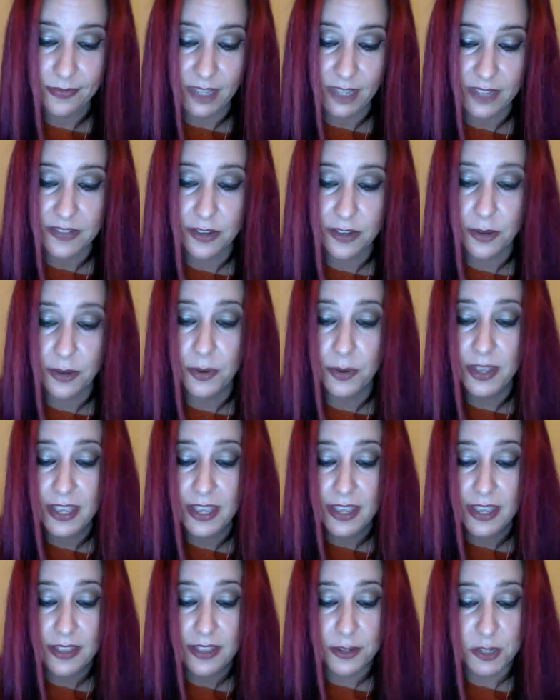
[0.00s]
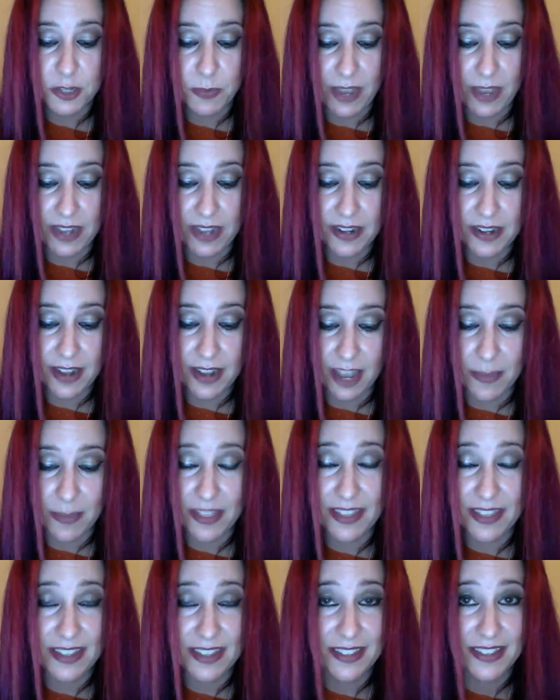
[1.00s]
So there's banded
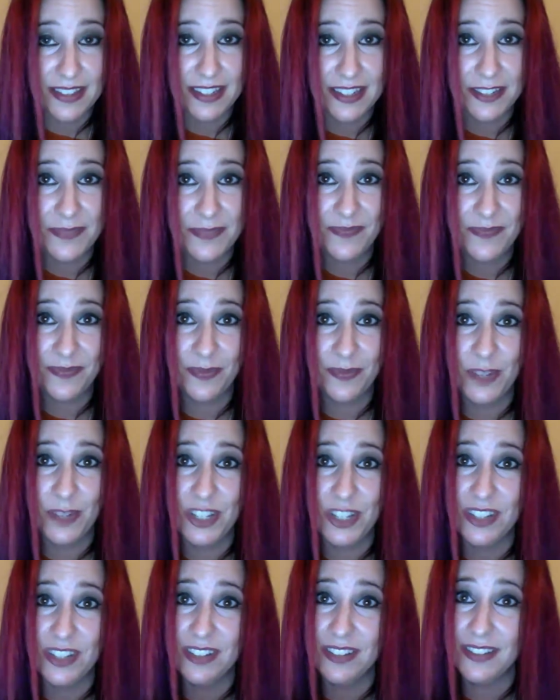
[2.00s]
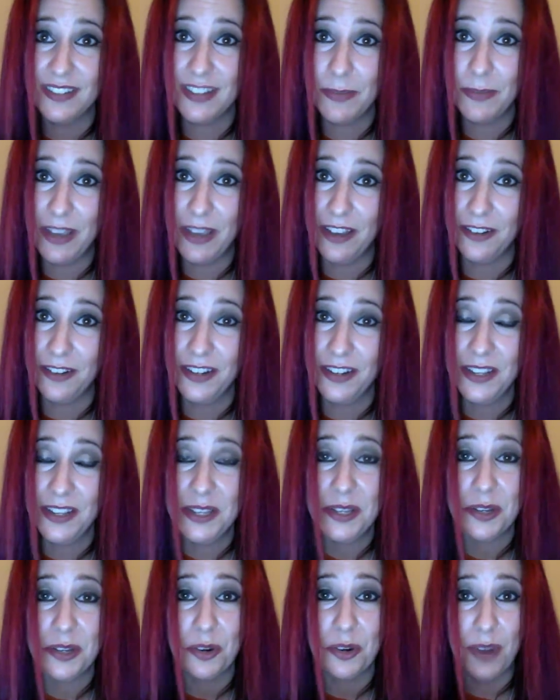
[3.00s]
amethyst, which is about
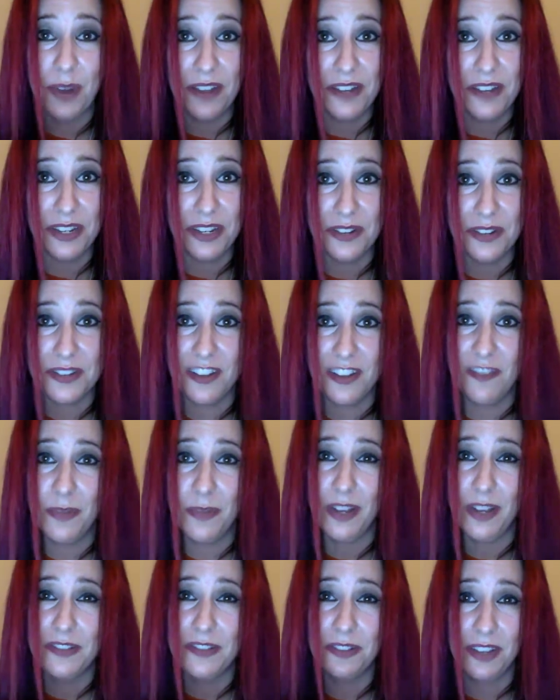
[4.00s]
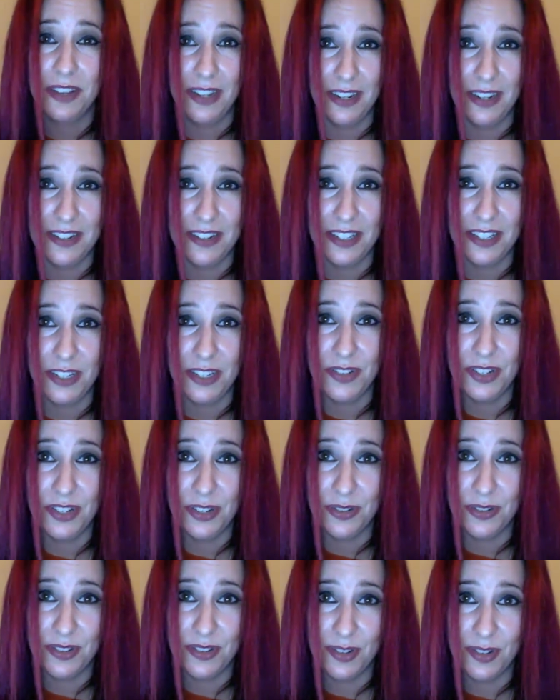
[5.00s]
grounding yourself but also connecting you to
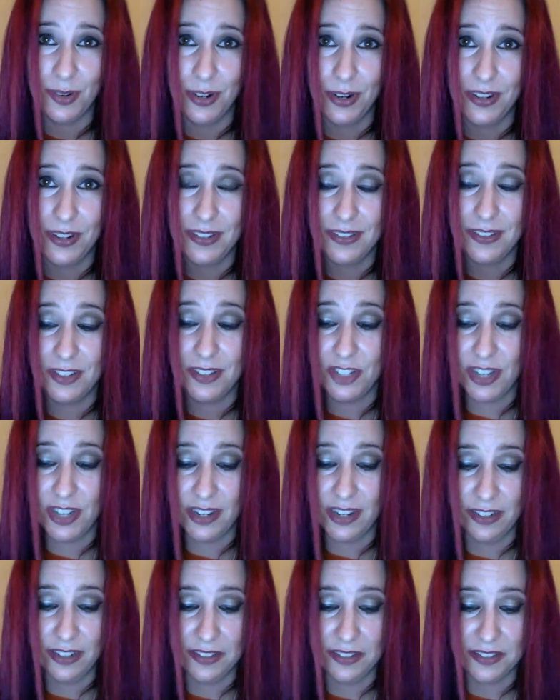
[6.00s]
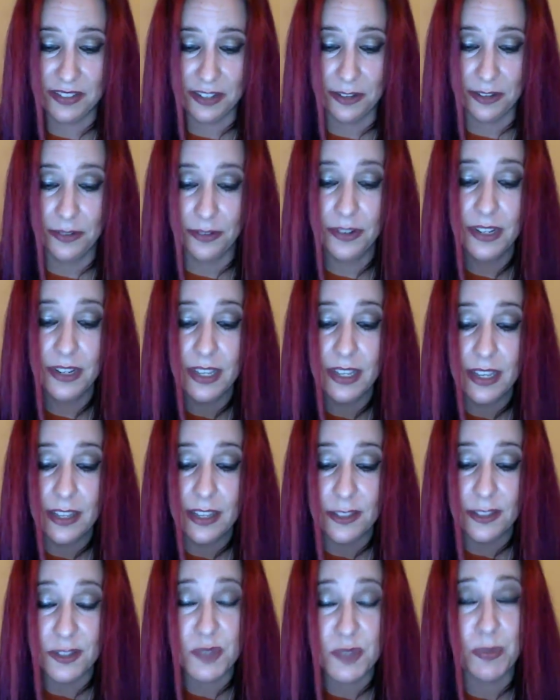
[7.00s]
your source. It's a channeling stone.
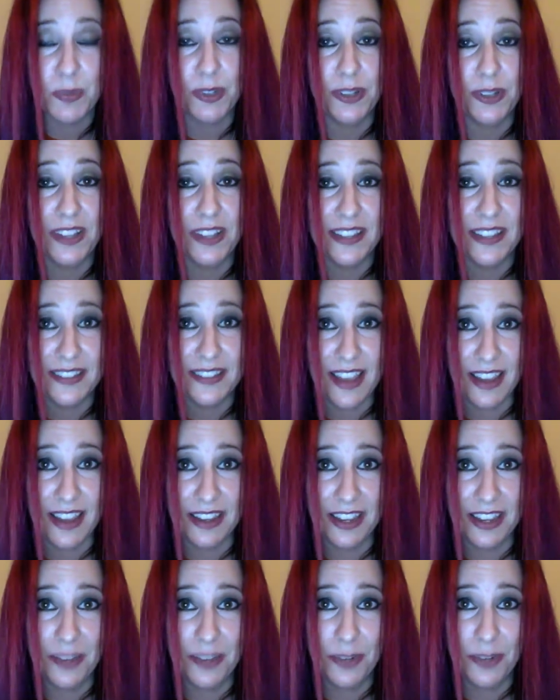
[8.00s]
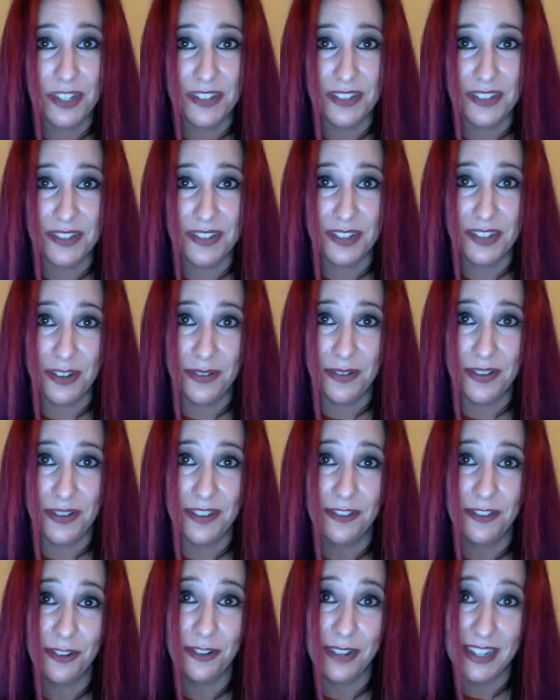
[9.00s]
There's blue lace agate, which is a stone
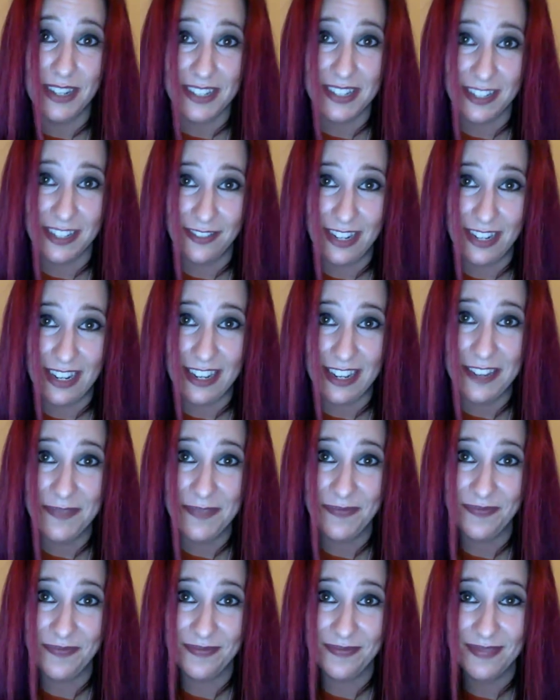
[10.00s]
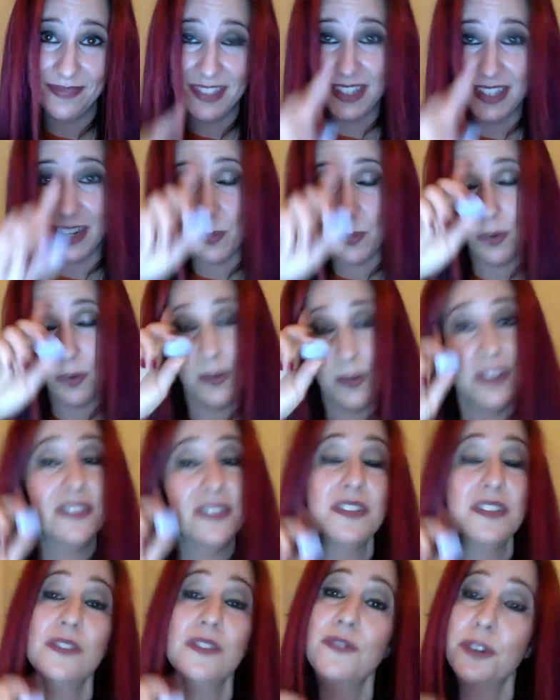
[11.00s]
of creativity. It's the #1
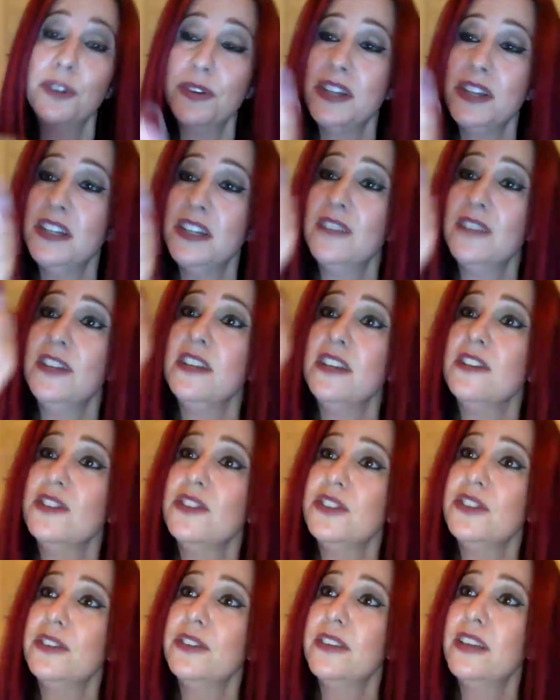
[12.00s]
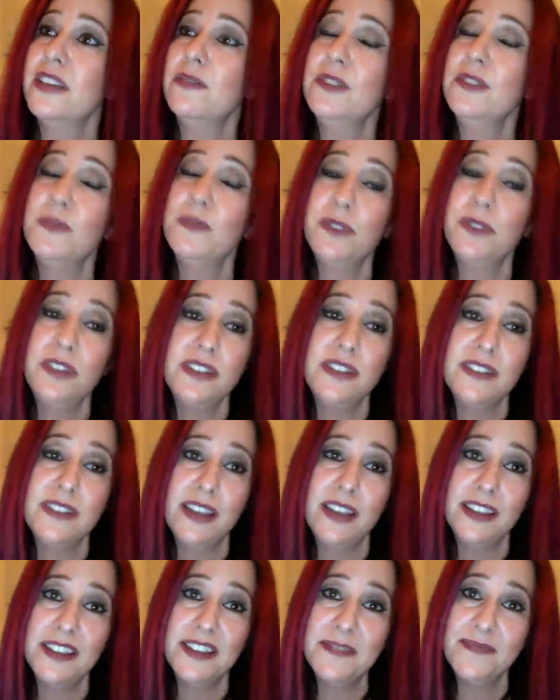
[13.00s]
stone for creativity. Did you know that? It's blue lace
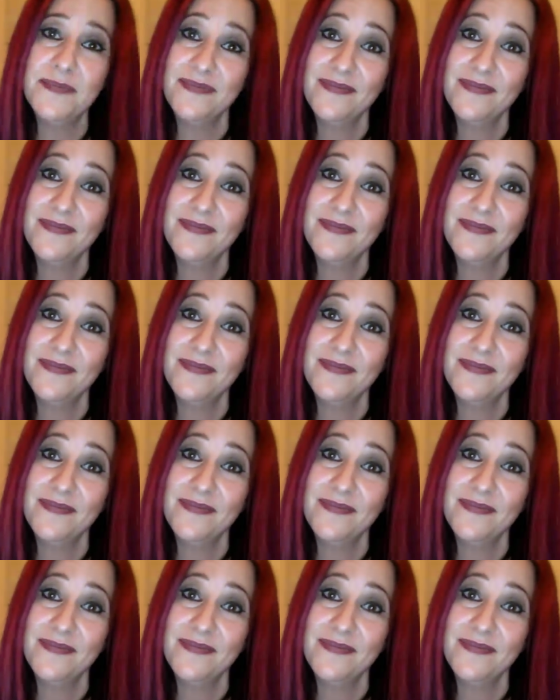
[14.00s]
agate.